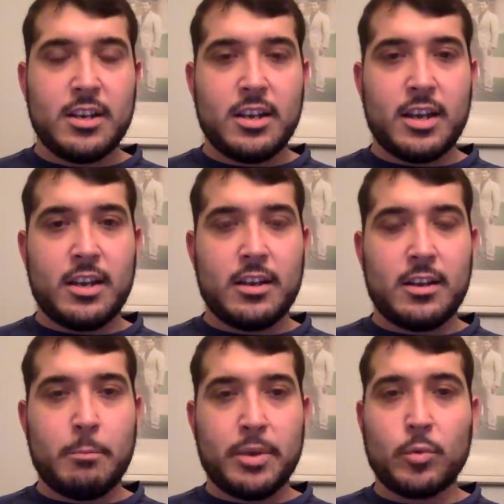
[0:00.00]

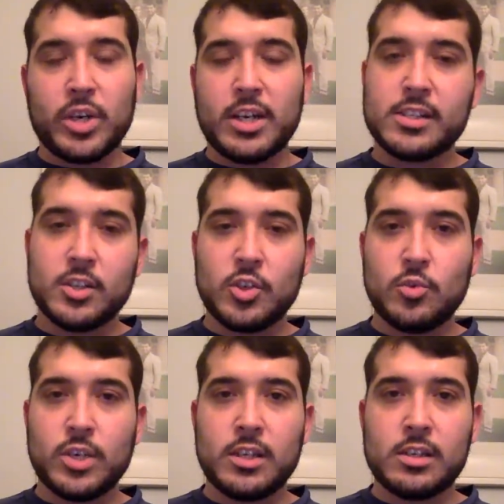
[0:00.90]
But what it doesn't do
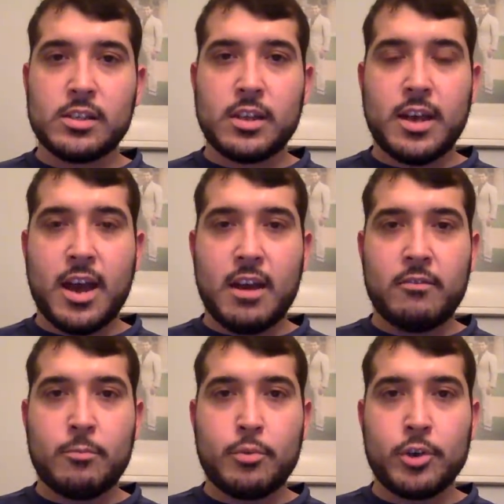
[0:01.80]
is
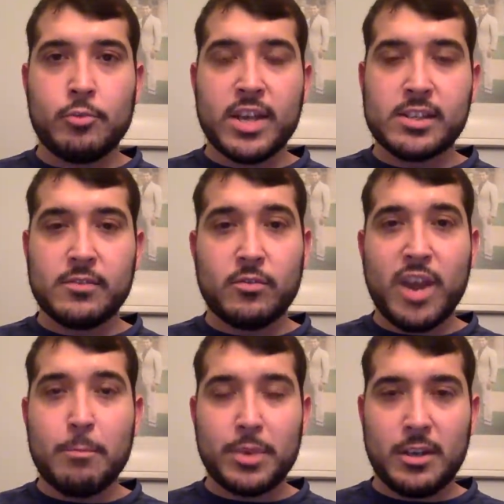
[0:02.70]
have progressive
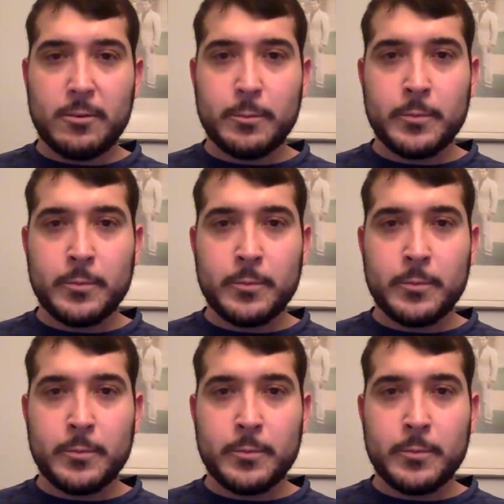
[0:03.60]
ramping,